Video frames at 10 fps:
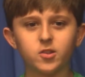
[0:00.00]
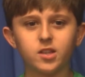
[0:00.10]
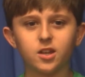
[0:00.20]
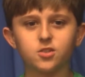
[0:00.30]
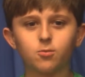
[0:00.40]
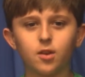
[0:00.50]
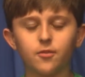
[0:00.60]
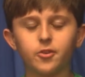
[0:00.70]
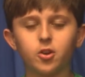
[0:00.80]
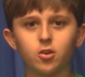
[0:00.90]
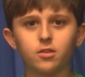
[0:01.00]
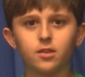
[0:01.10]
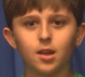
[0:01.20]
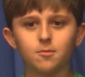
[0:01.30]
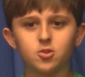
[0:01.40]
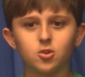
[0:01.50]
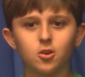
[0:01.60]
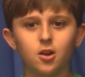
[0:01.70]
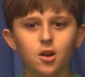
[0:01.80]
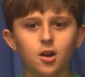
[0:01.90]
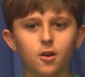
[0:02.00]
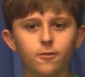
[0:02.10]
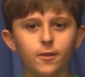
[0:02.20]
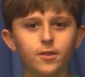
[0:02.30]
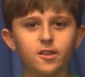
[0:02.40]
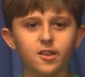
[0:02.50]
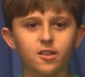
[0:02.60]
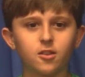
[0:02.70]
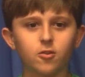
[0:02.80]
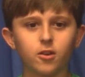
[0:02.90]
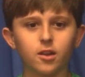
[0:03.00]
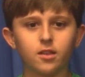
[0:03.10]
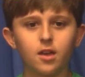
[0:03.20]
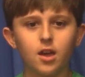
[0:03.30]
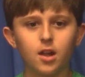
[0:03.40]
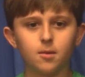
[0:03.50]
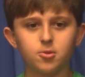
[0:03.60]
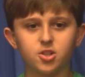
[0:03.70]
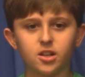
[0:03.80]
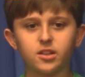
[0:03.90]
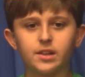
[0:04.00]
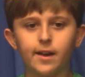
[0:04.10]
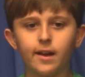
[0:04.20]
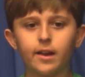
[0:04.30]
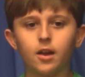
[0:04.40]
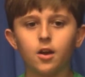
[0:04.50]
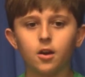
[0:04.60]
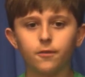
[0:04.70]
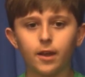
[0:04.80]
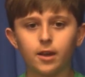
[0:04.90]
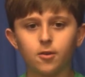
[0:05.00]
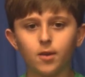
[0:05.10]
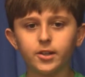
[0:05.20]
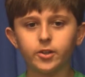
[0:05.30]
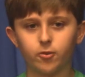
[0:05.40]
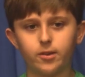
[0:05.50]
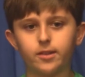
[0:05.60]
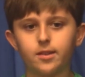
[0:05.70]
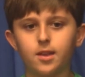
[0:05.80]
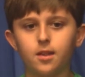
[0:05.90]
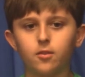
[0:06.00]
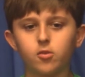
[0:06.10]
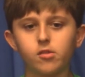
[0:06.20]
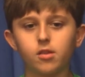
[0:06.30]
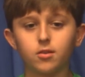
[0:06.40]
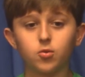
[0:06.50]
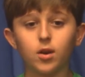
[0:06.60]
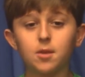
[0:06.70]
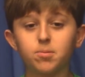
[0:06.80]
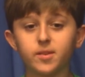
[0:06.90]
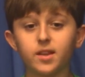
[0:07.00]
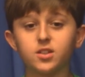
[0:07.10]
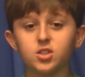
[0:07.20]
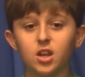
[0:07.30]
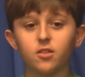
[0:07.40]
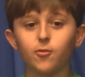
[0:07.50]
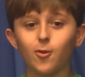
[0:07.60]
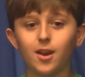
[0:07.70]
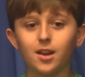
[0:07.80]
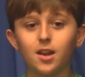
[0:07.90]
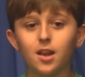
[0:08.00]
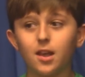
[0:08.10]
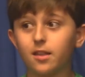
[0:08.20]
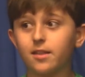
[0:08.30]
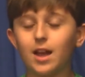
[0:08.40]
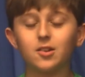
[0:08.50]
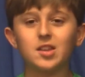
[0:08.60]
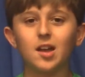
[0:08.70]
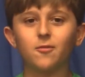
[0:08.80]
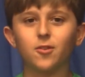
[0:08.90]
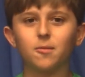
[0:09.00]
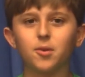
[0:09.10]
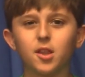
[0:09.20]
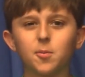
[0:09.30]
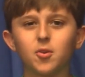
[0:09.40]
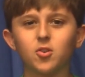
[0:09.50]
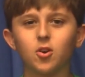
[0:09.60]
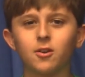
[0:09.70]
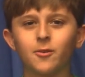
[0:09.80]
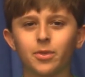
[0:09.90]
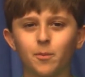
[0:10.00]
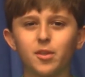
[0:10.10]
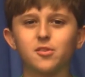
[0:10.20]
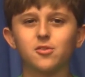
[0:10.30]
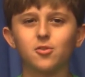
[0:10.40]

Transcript: station, we have a current temperature of 56 degrees and a projected high of 81 degrees. There's a 20% chance for rain. It is now time for the principal's corner with Mr.